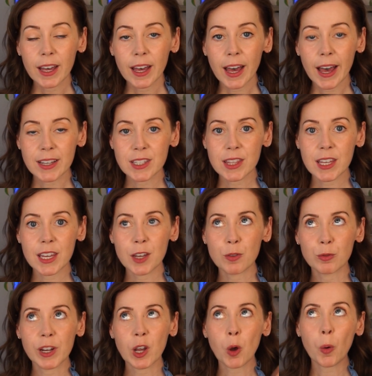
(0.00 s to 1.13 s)
as the
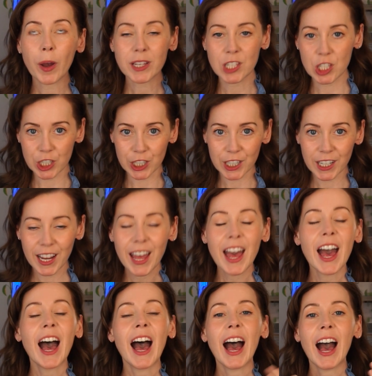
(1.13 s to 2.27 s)
requester,
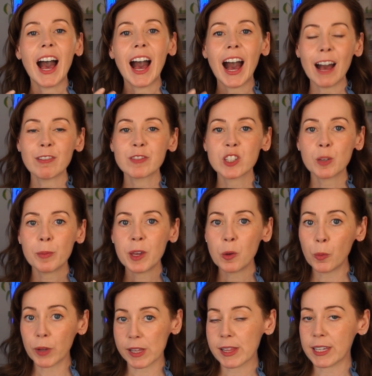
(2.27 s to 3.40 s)
have to be
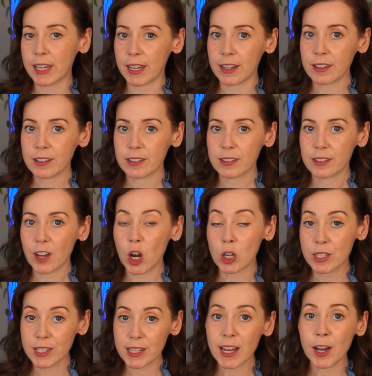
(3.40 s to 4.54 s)
willing
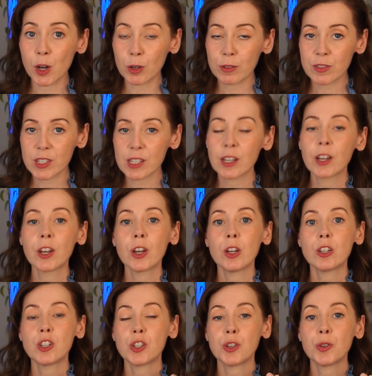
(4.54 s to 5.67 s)
ourselves
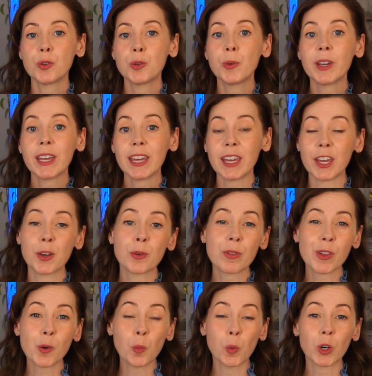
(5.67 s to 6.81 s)
to hear
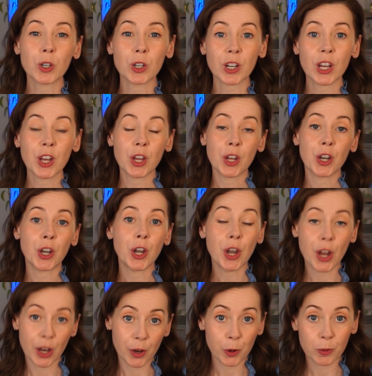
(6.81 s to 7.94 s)
the word
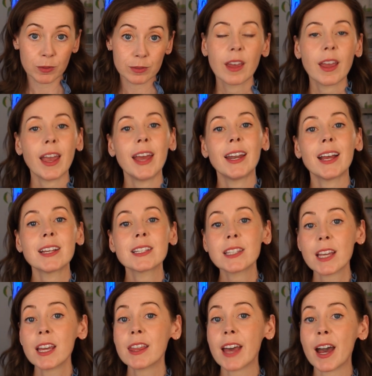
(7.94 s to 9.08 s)
no. And I
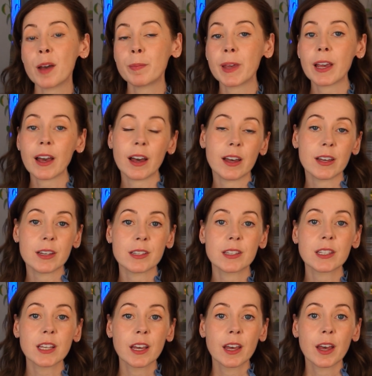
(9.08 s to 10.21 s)
say that
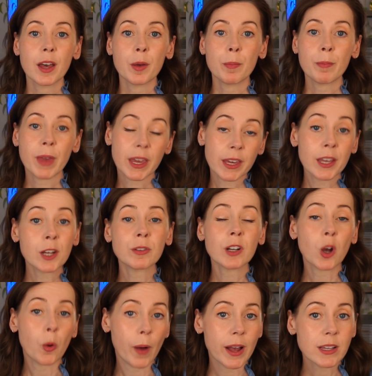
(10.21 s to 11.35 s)
because making a
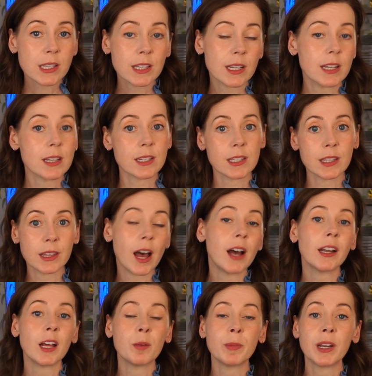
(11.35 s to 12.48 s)
request is
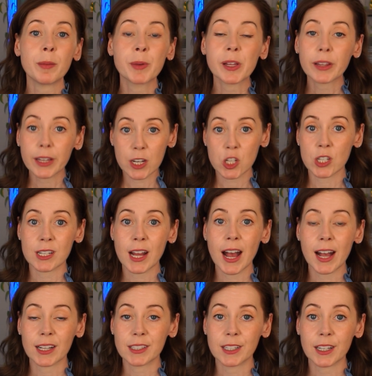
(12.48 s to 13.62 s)
not a manipulation
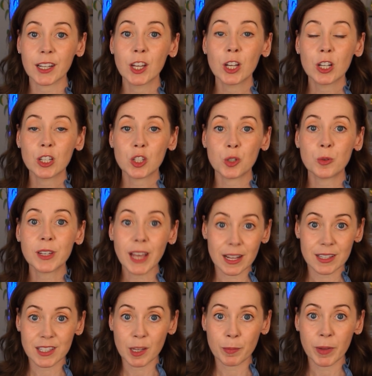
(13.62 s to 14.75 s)
tactic to
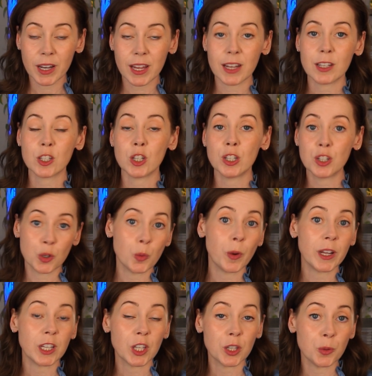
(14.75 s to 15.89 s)
get somebody to do
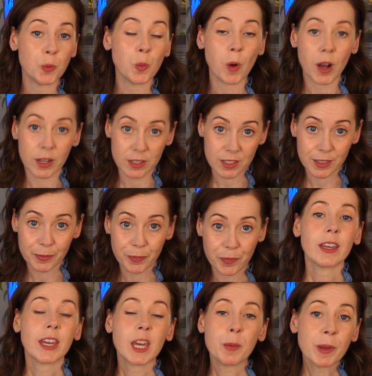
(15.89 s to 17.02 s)
what you want.
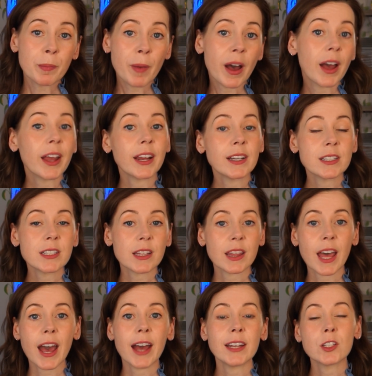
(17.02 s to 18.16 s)
Keep in mind
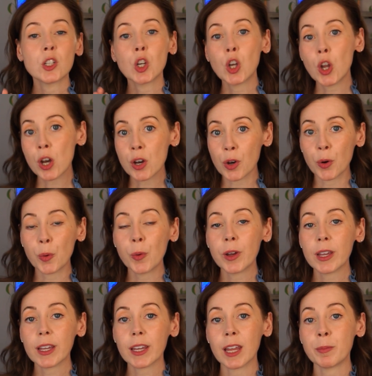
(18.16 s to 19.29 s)
that no
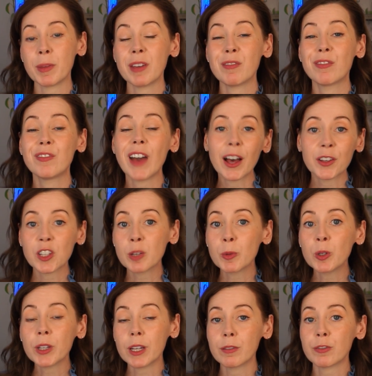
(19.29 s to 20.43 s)
can be
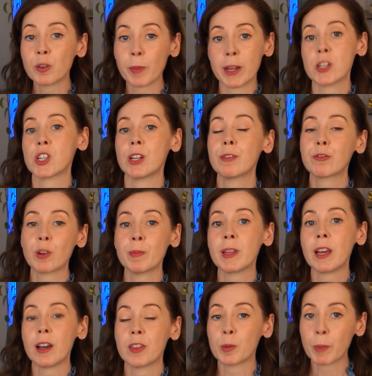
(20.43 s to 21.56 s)
valuable information from
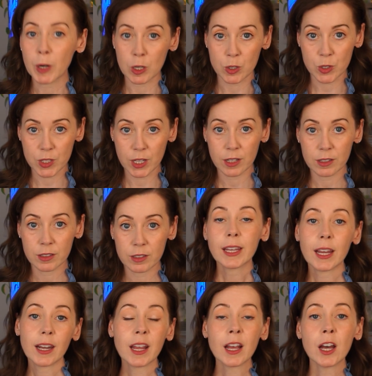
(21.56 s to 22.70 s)
the other person.
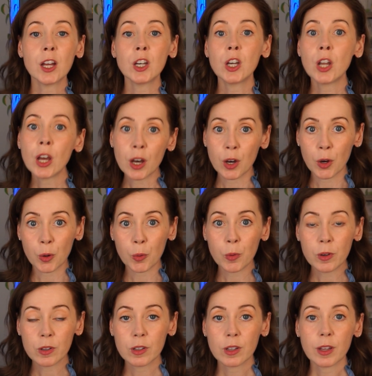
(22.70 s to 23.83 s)
Getting a
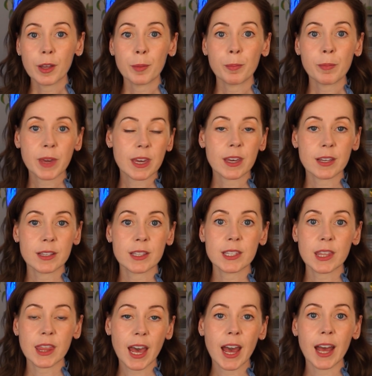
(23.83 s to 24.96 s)
no means
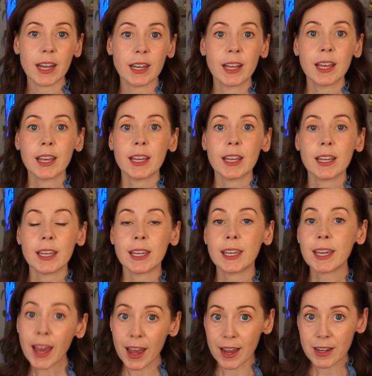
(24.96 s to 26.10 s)
that
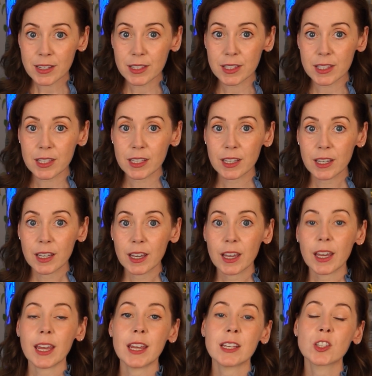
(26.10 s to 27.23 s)
yes
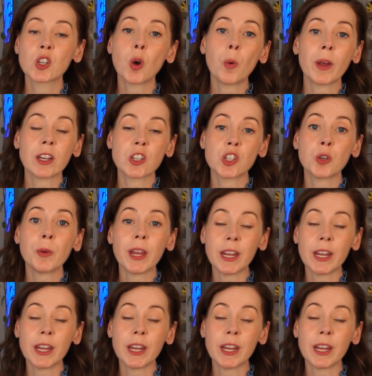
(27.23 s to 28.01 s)
is going to